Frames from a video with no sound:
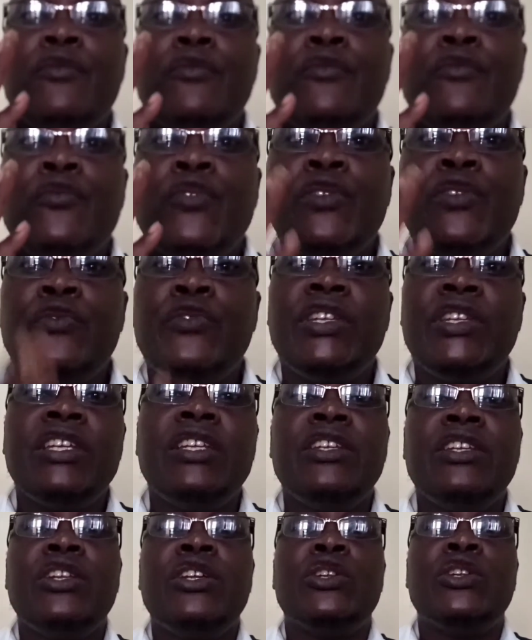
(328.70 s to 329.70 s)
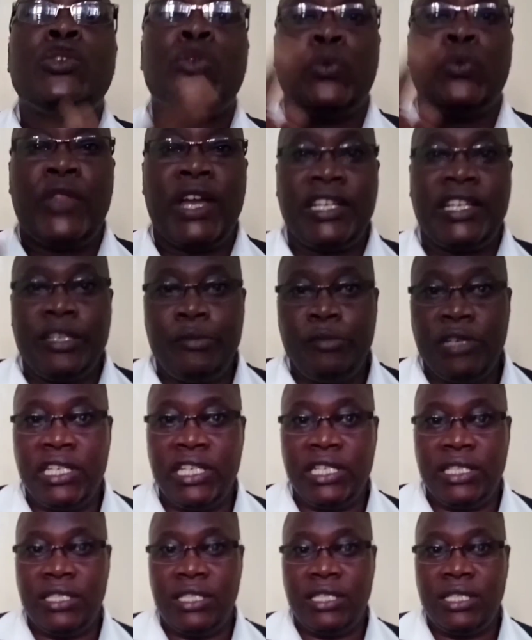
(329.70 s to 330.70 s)
15 to 30
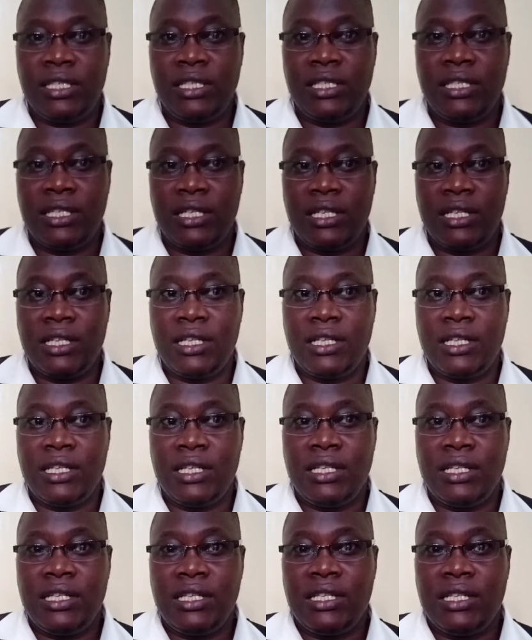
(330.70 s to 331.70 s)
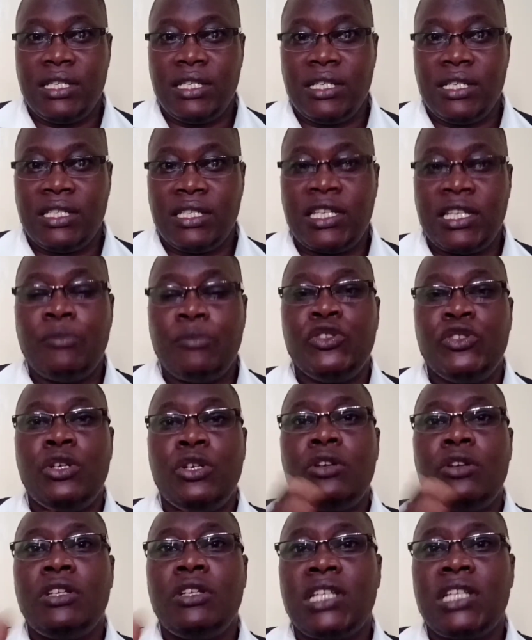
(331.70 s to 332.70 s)
minutes. Some
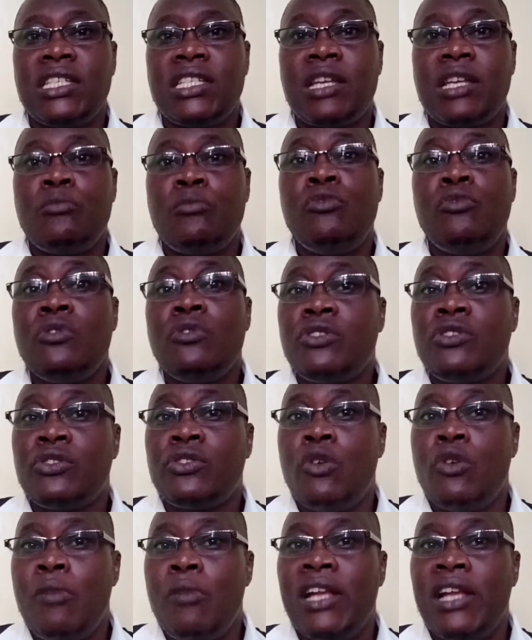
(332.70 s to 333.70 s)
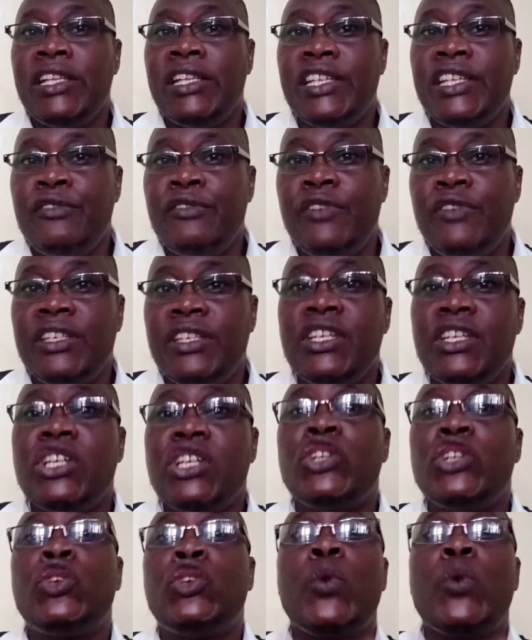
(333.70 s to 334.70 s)
journals and some books normally give it
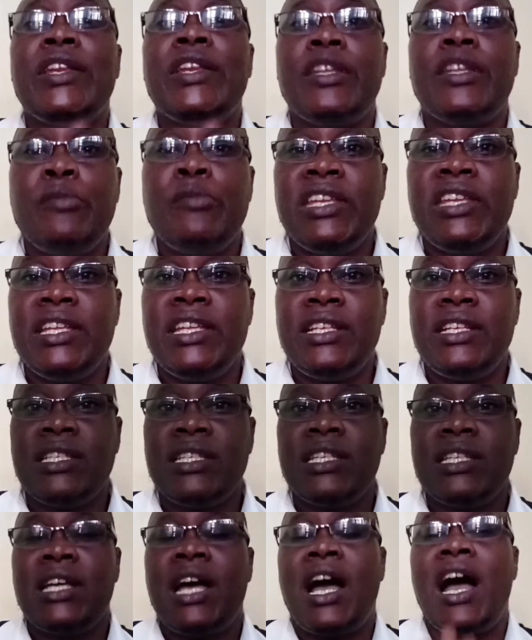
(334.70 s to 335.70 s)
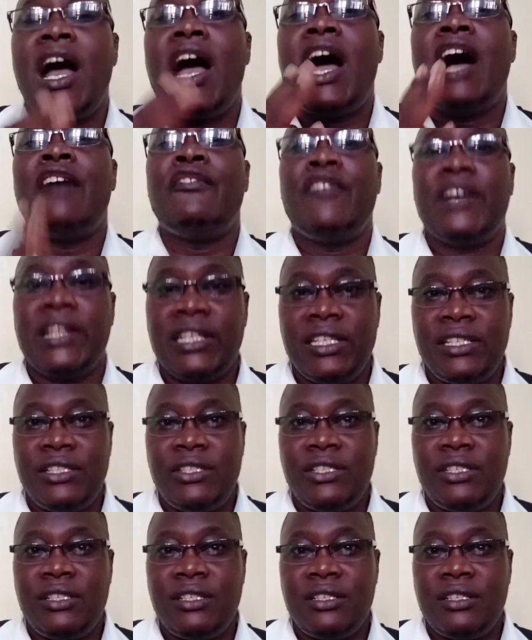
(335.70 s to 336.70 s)
20 minutes
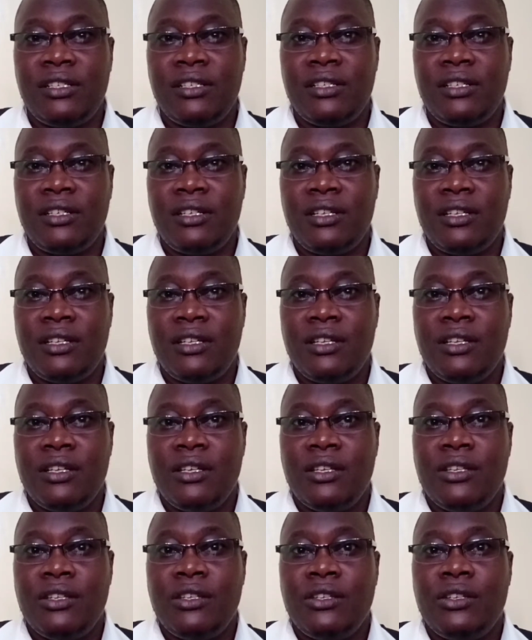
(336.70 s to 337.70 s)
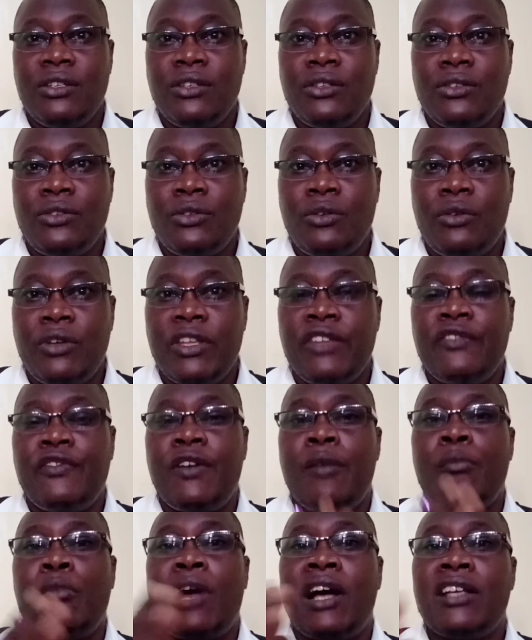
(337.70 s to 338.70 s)
average. So if
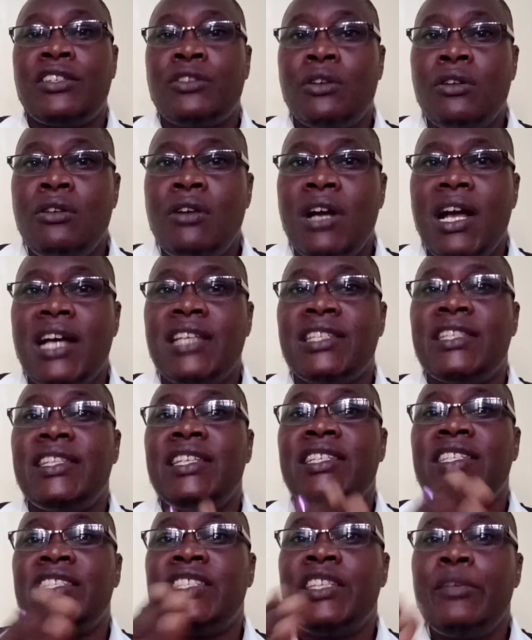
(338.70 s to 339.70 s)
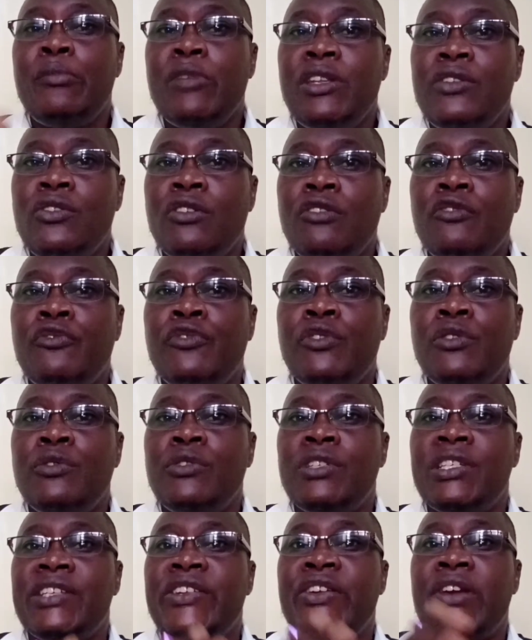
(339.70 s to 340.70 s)
as long as the seminal
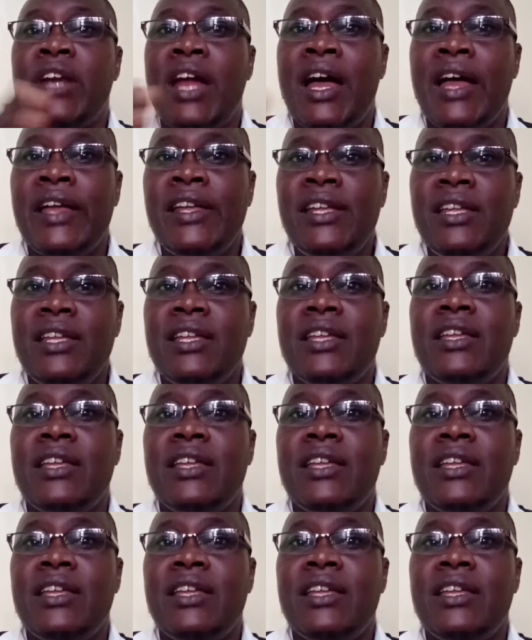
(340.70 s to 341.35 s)
fluids dry,